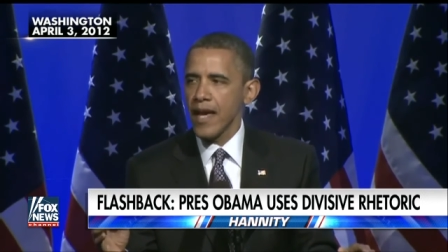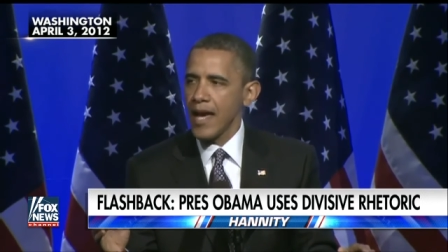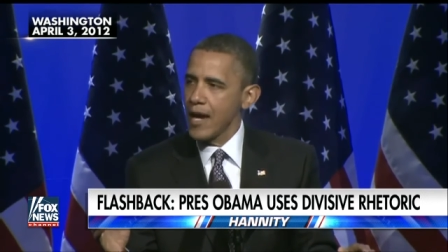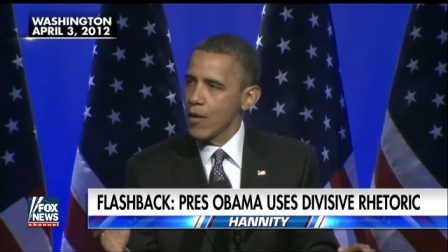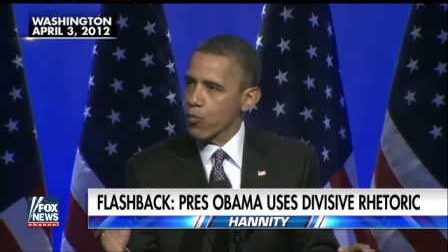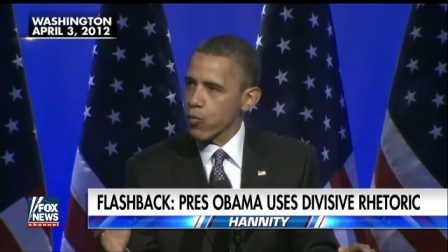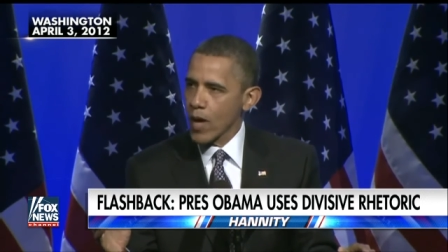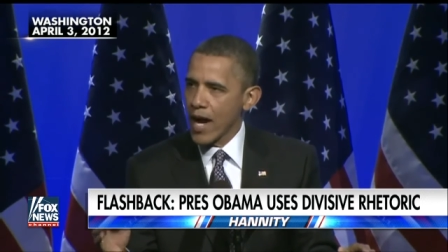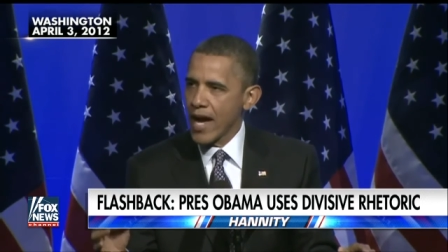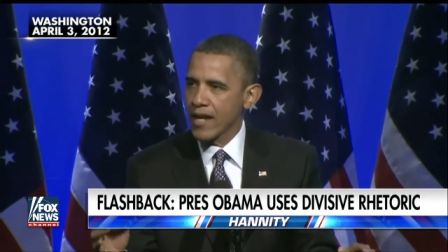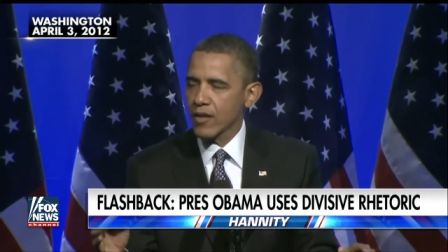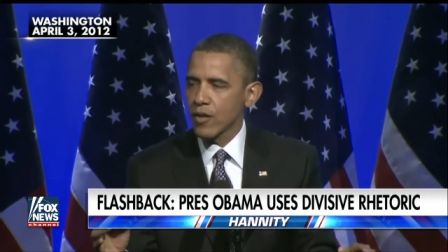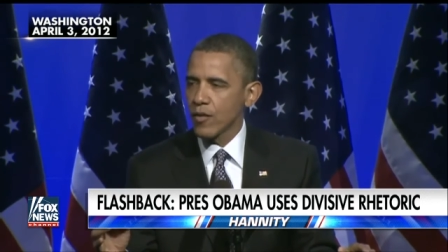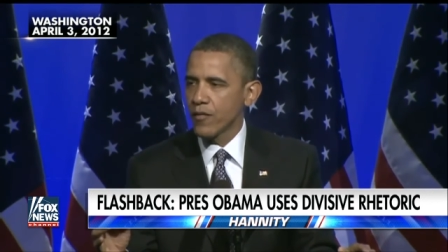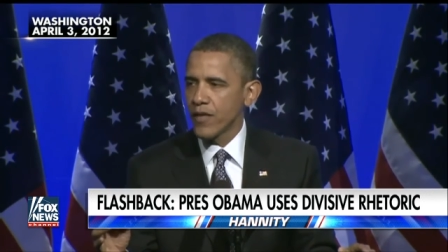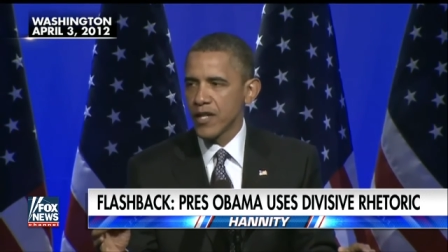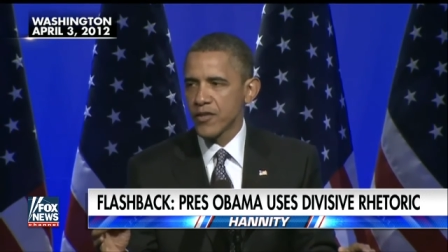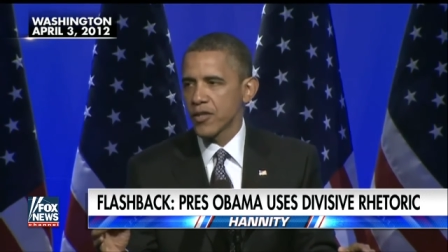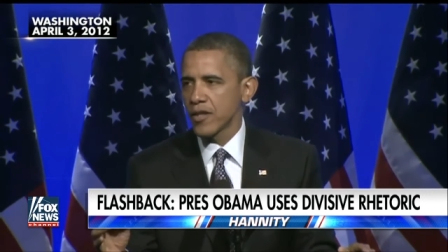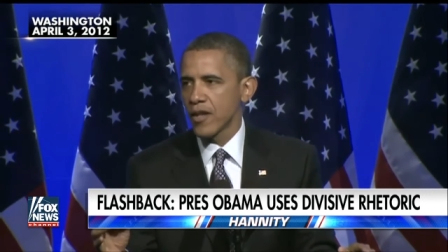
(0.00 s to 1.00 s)
a
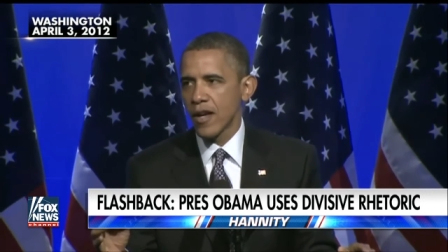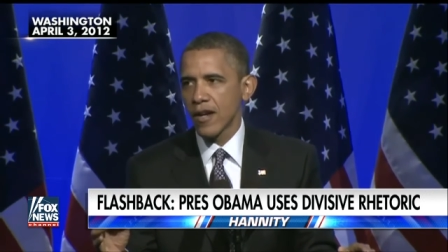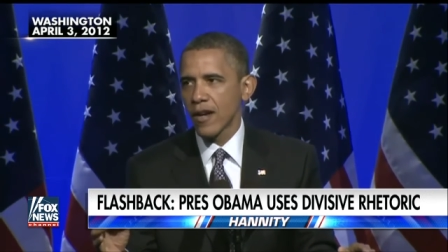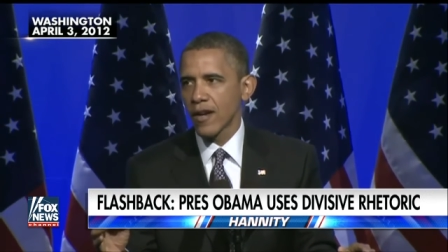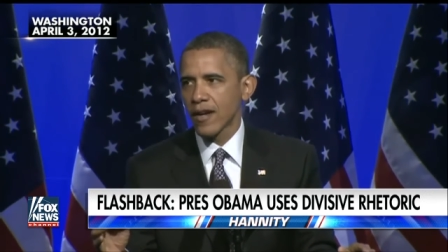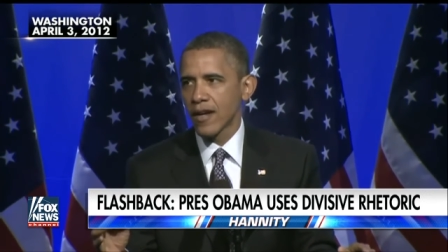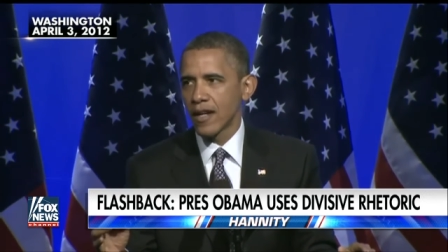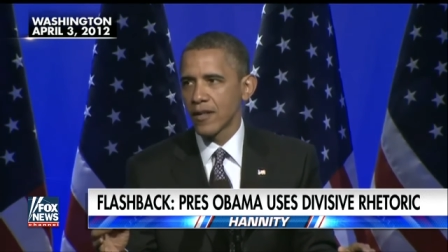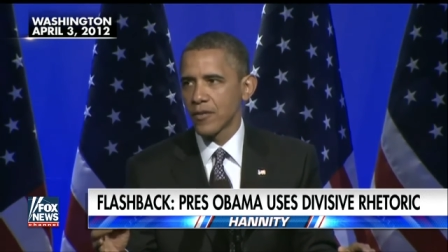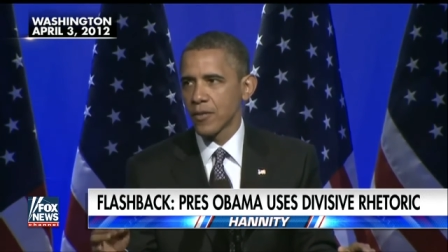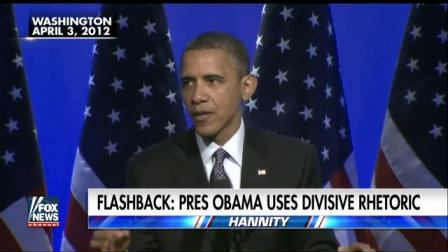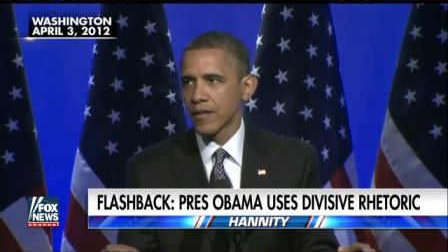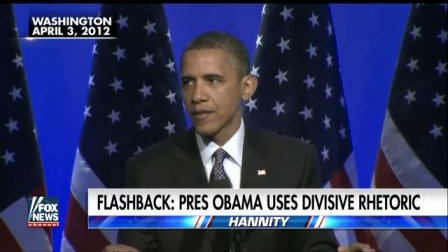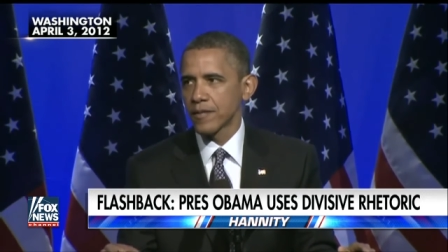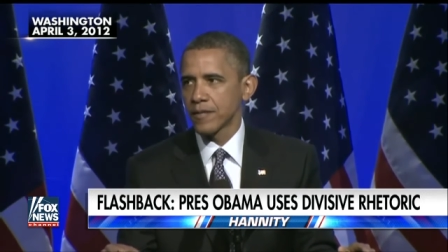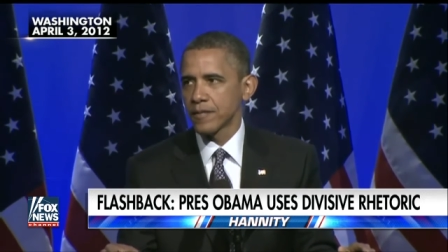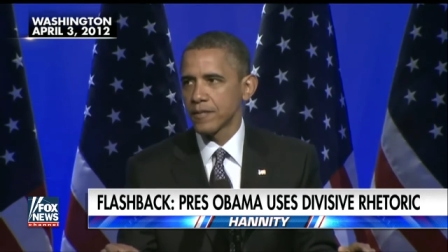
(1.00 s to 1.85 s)
radical vision on our country.